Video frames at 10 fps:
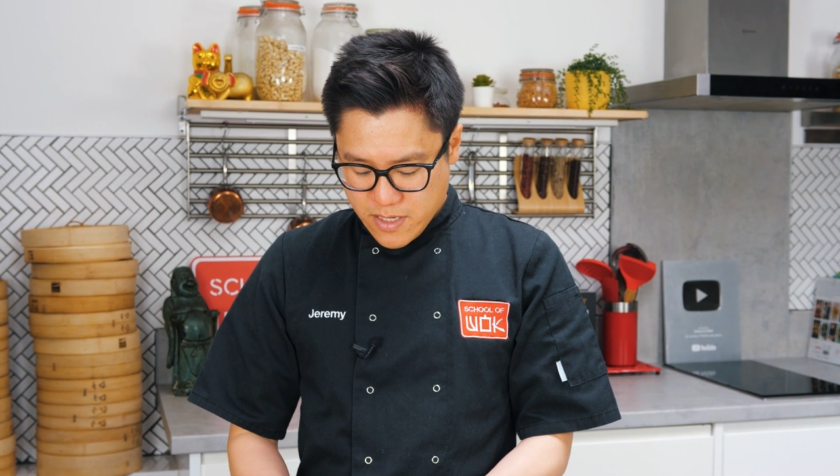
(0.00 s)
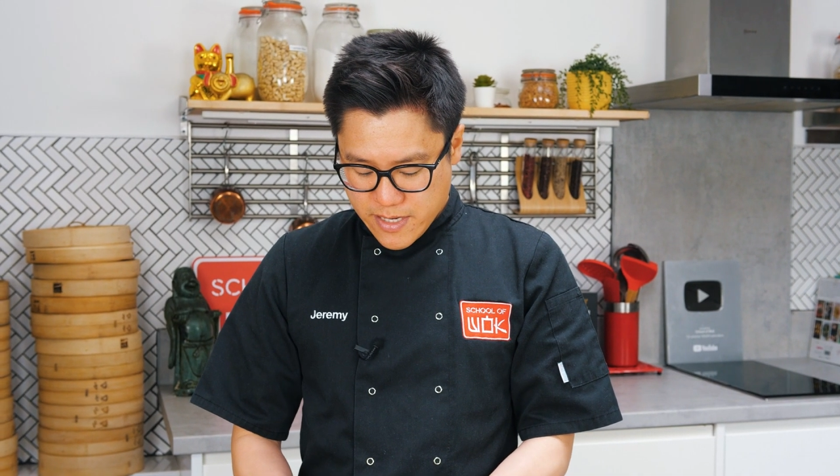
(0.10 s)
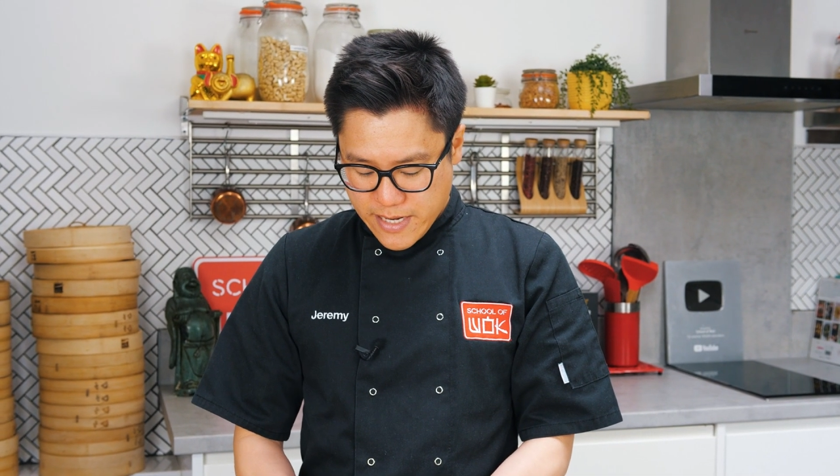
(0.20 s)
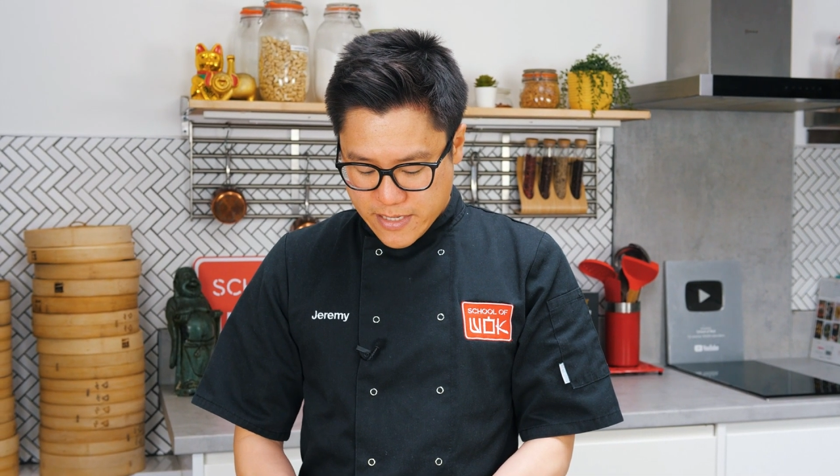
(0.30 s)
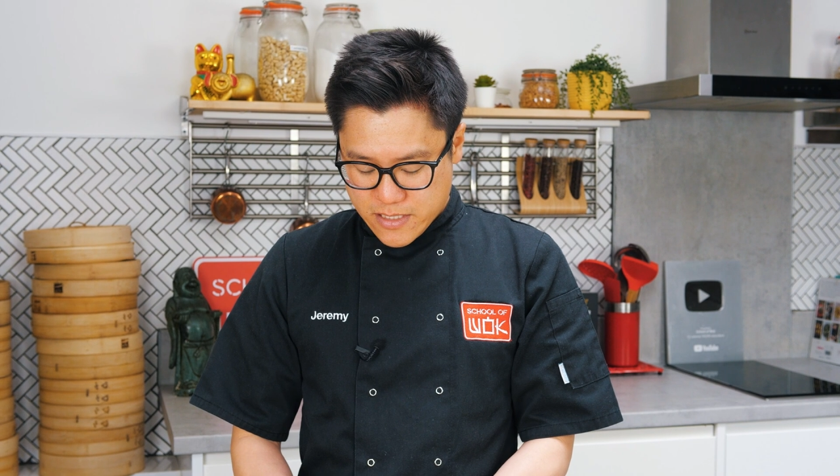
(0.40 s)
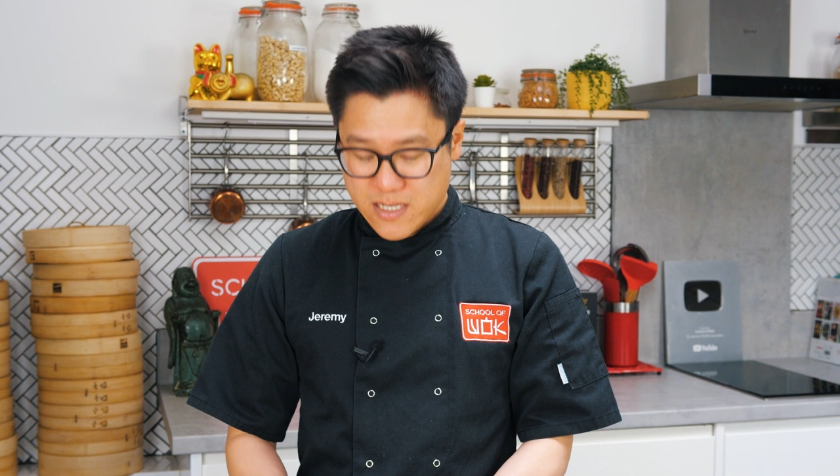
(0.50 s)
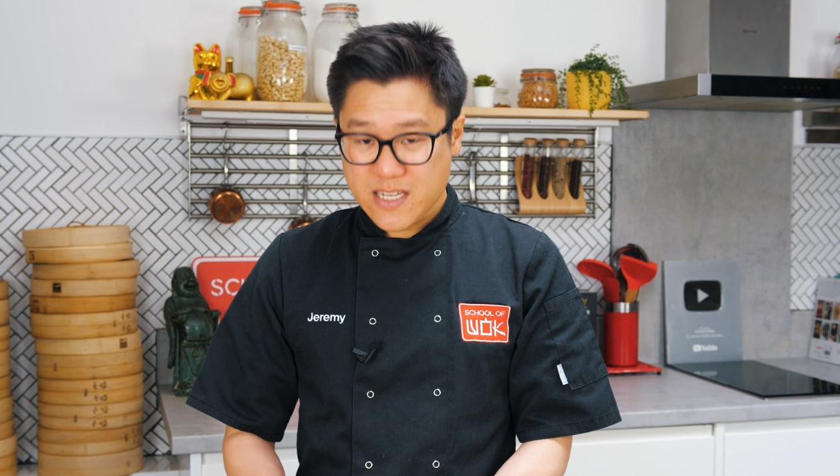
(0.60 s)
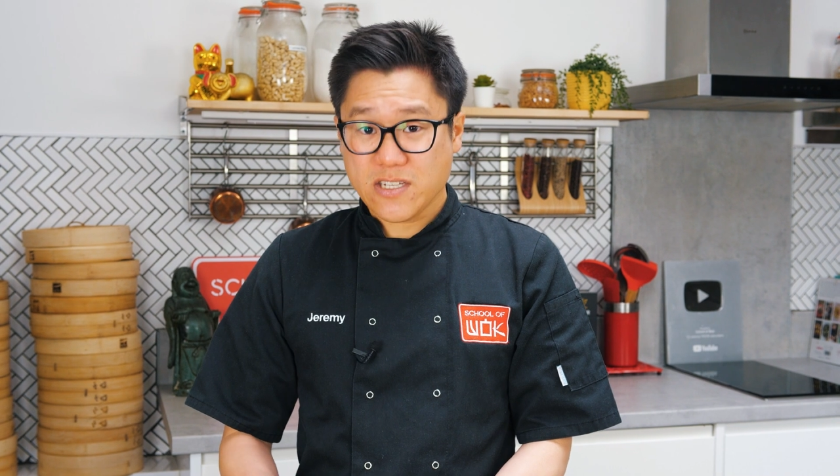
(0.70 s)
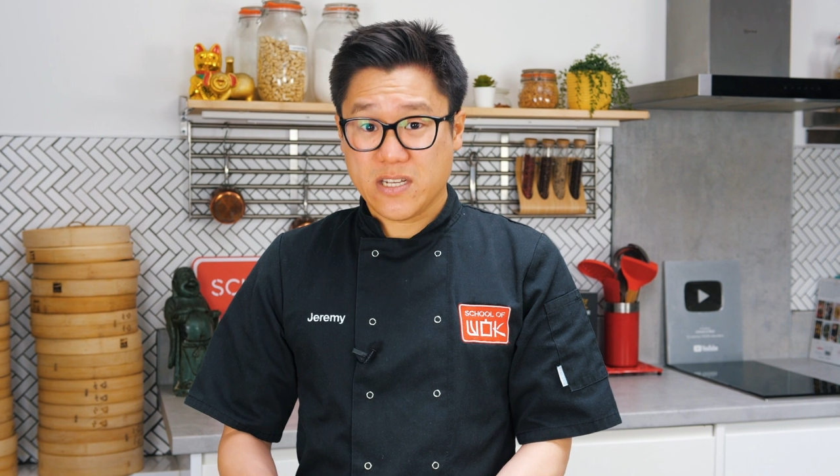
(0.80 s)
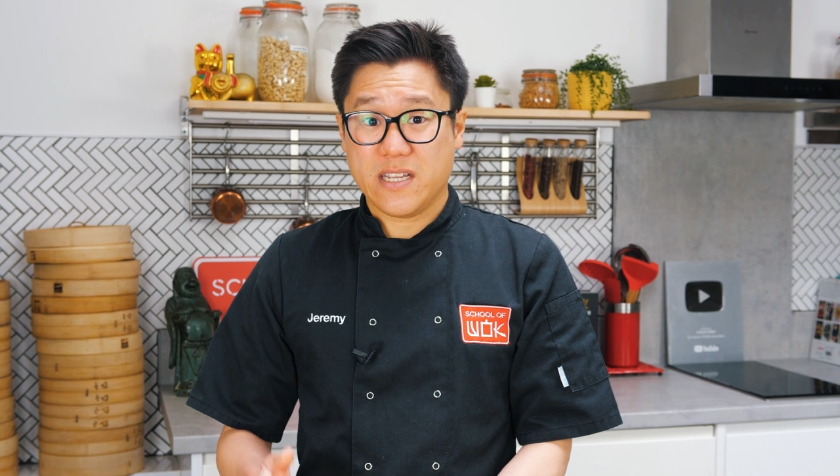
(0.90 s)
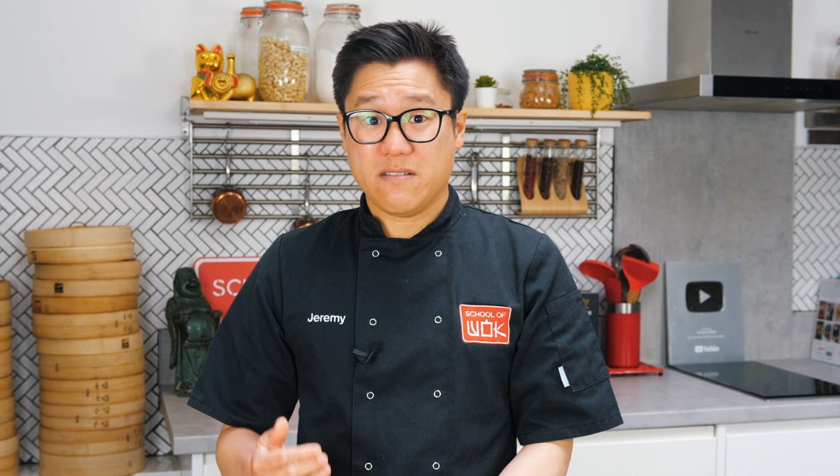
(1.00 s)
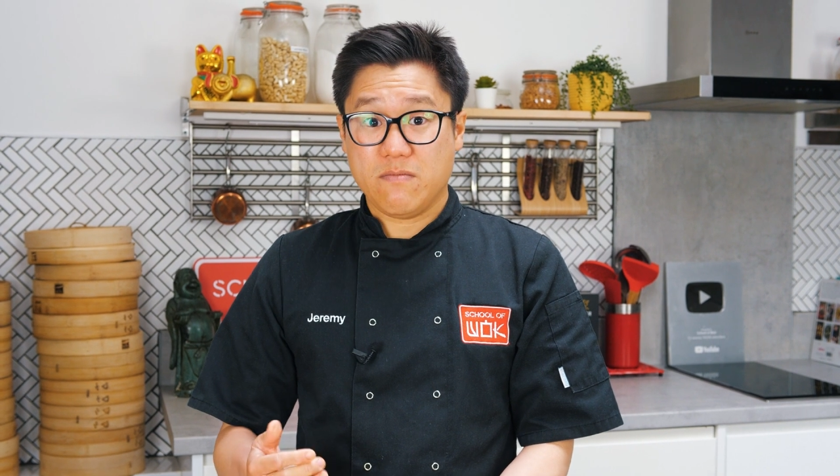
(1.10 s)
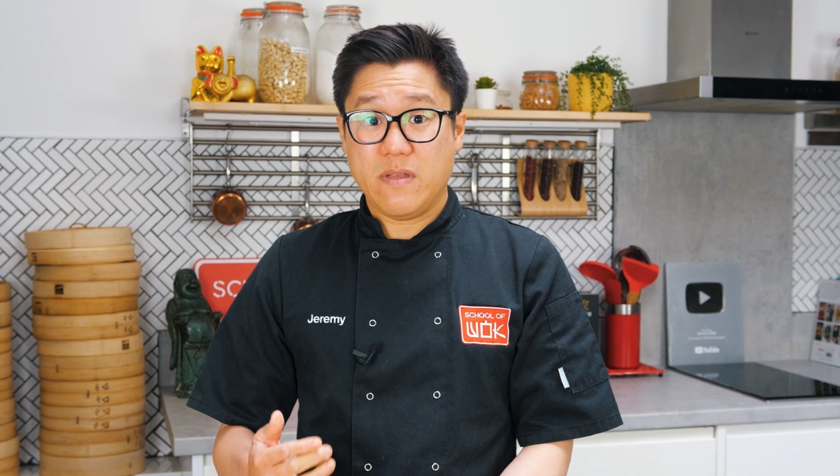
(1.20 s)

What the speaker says: duck eggs are essentially